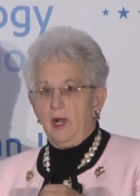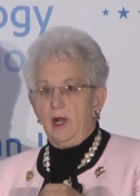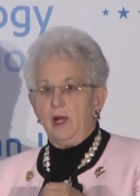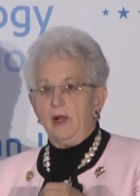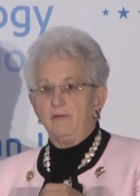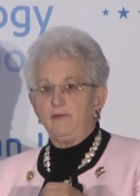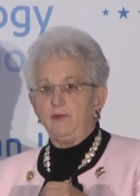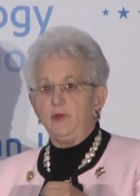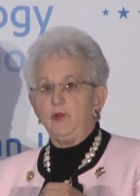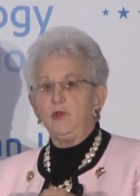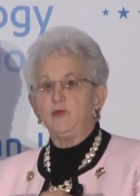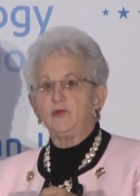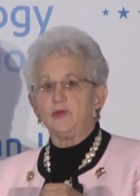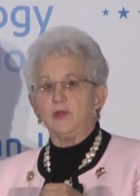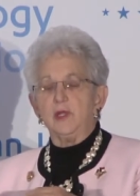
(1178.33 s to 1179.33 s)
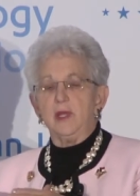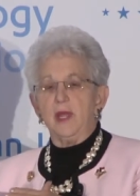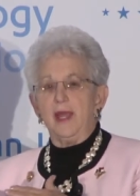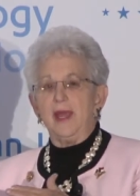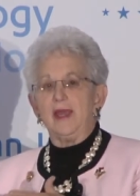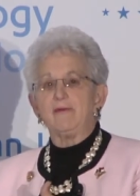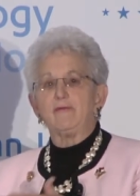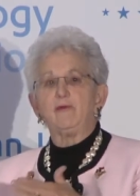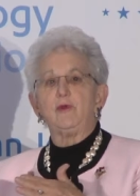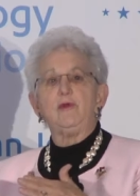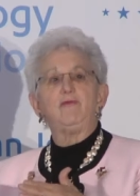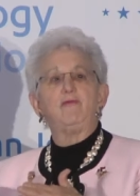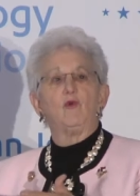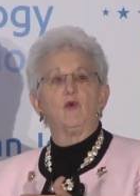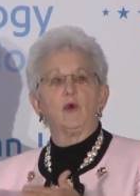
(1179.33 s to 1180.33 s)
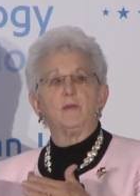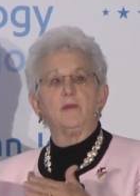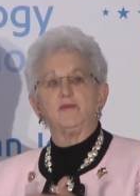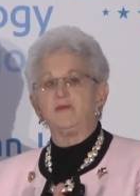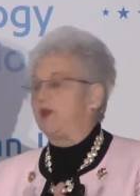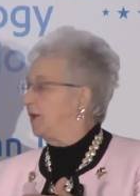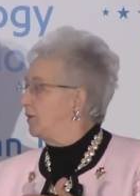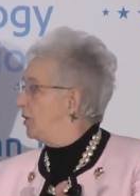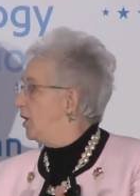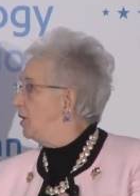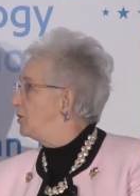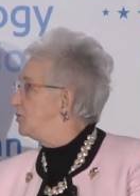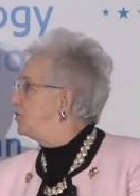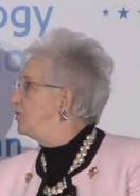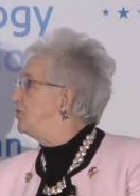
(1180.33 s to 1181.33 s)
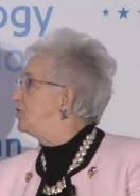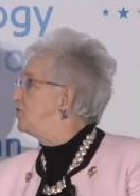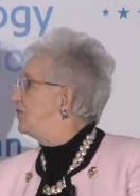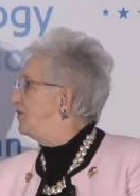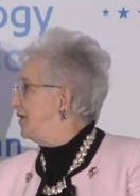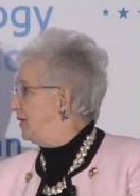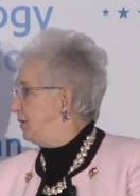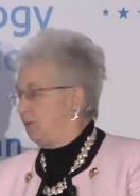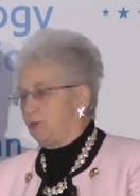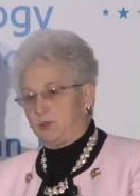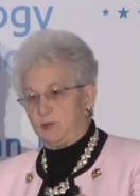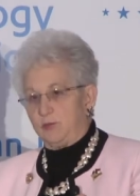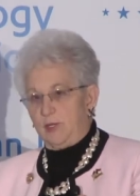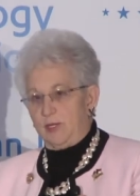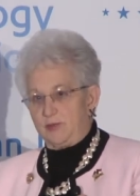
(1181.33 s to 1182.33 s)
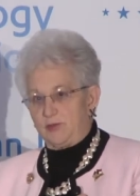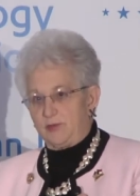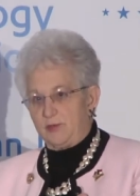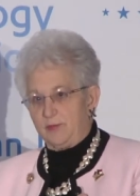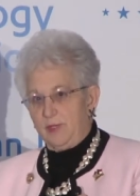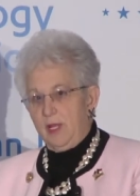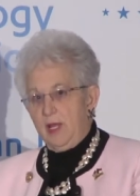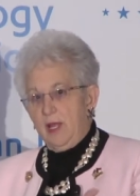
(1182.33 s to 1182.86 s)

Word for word: of using every form of technology that's available to us.